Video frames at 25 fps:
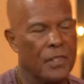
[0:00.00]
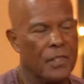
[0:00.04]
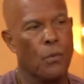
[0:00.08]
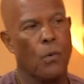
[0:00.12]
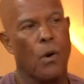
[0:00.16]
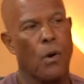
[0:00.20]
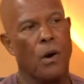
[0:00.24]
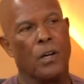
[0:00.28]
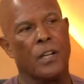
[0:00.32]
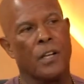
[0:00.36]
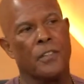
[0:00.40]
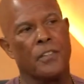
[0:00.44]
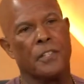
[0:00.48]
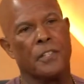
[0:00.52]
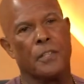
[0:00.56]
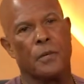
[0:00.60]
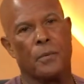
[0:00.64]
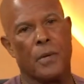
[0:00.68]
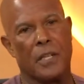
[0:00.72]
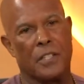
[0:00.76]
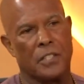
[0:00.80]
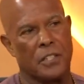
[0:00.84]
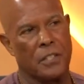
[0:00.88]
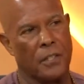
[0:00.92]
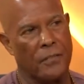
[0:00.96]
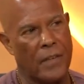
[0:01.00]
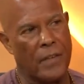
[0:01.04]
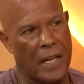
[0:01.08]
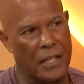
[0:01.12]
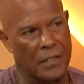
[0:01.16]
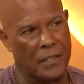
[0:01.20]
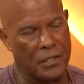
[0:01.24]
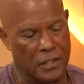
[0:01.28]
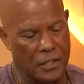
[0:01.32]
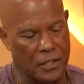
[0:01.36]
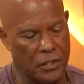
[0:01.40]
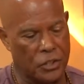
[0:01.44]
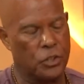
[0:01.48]
you walk in the direction of
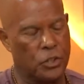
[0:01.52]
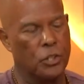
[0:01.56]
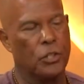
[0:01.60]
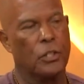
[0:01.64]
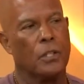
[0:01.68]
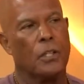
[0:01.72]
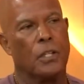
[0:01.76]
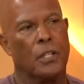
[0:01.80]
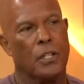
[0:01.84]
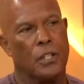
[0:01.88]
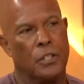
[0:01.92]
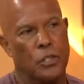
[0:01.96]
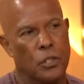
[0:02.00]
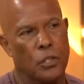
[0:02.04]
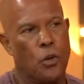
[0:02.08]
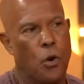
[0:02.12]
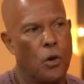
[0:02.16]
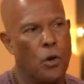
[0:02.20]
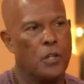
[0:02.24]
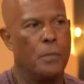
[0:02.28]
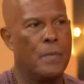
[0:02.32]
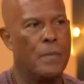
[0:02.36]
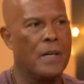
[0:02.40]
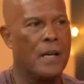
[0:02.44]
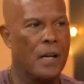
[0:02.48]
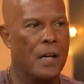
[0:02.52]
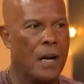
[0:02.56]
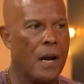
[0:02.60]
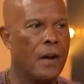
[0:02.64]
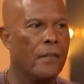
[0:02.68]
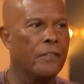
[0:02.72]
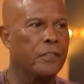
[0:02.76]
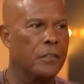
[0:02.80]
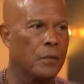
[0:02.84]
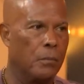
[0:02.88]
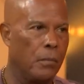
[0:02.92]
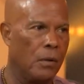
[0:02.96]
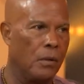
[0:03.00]
excellence. You're going to be
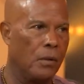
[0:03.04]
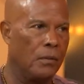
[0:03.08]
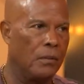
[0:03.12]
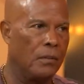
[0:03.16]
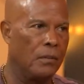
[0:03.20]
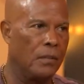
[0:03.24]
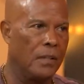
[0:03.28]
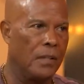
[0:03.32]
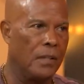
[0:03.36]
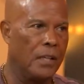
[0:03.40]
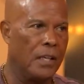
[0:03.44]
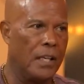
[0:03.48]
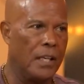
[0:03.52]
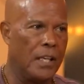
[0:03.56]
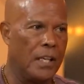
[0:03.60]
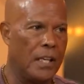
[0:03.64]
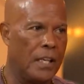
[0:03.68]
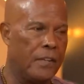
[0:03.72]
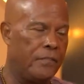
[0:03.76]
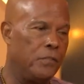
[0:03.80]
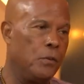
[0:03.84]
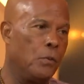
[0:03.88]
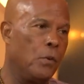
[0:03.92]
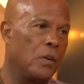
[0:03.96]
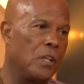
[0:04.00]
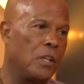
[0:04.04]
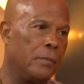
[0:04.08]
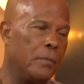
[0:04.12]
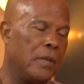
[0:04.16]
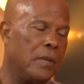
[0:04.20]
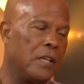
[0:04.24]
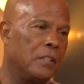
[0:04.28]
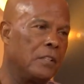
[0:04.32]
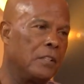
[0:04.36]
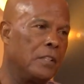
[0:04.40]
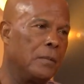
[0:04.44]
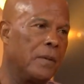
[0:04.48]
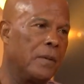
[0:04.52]
uncomfortable. If you want to be
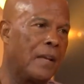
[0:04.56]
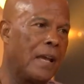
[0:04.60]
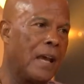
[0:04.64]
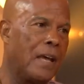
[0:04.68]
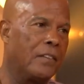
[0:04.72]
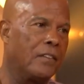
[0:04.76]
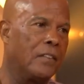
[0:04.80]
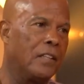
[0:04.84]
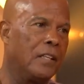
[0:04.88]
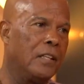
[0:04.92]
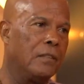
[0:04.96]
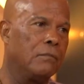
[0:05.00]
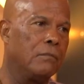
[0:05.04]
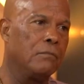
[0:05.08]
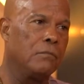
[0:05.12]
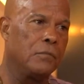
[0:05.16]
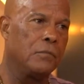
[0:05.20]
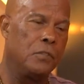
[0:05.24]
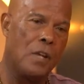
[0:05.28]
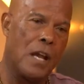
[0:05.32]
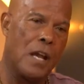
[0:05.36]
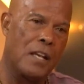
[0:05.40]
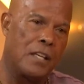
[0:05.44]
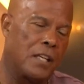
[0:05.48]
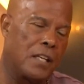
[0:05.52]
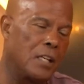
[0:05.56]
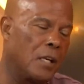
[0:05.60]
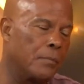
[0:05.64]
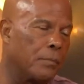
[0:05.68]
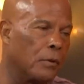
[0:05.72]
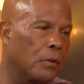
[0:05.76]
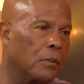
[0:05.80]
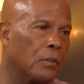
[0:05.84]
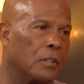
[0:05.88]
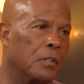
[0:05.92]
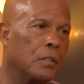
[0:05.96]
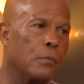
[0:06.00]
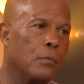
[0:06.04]
an Olympic athlete, you got to get up
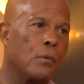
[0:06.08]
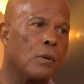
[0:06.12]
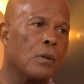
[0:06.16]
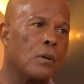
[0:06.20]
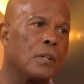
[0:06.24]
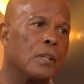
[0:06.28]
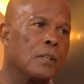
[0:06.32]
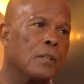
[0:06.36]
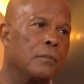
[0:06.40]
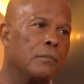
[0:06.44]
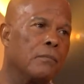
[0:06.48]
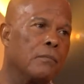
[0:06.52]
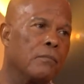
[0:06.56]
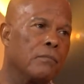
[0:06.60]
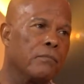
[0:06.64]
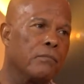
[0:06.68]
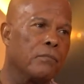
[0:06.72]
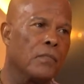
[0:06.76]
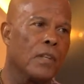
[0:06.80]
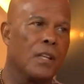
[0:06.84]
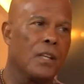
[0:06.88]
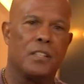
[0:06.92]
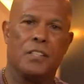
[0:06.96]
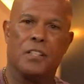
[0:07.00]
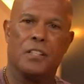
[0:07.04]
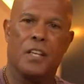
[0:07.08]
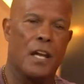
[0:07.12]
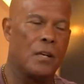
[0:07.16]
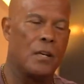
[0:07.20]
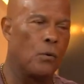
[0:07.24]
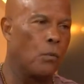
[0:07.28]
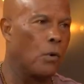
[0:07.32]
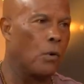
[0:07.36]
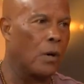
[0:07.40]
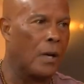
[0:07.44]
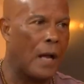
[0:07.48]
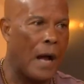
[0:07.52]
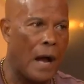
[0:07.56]
early in the morning, you got to
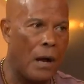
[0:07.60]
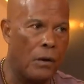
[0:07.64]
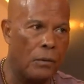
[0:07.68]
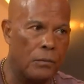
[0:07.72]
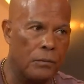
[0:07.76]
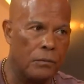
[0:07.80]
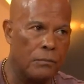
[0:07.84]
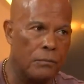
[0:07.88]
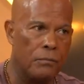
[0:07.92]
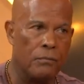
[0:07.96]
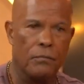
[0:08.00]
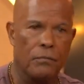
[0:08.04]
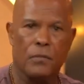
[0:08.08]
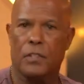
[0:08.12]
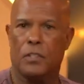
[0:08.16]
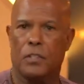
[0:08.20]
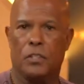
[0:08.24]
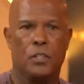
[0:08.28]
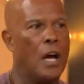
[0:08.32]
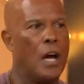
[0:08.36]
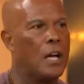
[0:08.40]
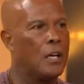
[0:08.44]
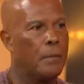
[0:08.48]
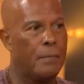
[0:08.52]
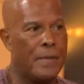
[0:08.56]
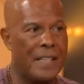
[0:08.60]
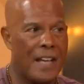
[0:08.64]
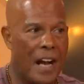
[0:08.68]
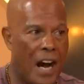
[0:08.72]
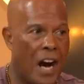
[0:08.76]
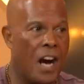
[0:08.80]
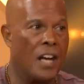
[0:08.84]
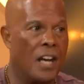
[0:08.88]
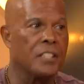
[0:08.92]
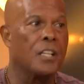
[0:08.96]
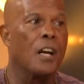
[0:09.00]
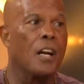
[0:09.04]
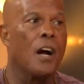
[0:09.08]
work out, you got to be
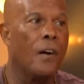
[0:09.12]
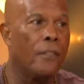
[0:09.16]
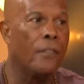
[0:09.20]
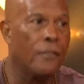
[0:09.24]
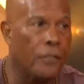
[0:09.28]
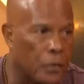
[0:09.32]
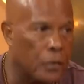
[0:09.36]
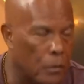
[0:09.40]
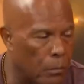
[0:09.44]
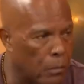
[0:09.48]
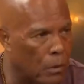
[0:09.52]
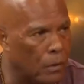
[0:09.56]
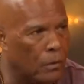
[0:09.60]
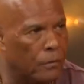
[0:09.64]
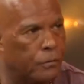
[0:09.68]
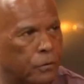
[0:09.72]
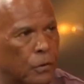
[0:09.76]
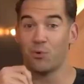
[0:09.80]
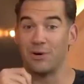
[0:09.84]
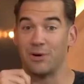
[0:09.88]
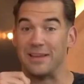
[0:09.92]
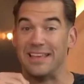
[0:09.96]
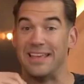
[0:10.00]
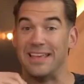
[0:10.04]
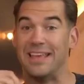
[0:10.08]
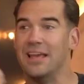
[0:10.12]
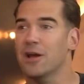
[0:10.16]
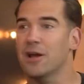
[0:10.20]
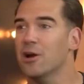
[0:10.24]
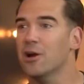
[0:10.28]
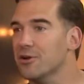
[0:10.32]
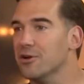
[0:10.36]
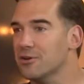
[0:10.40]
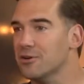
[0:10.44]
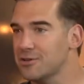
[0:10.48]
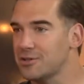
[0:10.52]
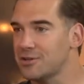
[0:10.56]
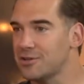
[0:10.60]
uncomfortable for, for
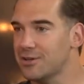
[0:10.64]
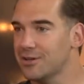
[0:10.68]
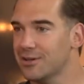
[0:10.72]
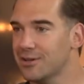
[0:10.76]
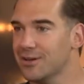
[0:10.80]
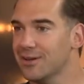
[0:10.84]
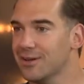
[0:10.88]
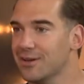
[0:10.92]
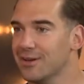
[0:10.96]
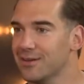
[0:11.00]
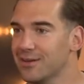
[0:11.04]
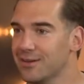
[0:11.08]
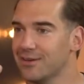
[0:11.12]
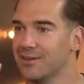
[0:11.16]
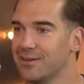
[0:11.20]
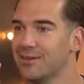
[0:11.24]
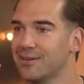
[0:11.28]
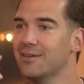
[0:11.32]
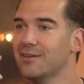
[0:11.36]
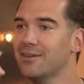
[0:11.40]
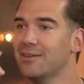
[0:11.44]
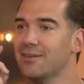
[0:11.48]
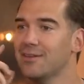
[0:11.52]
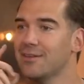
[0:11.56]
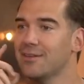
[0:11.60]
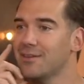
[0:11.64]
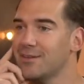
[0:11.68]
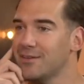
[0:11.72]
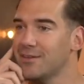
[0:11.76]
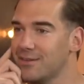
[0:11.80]
years. For years, periods of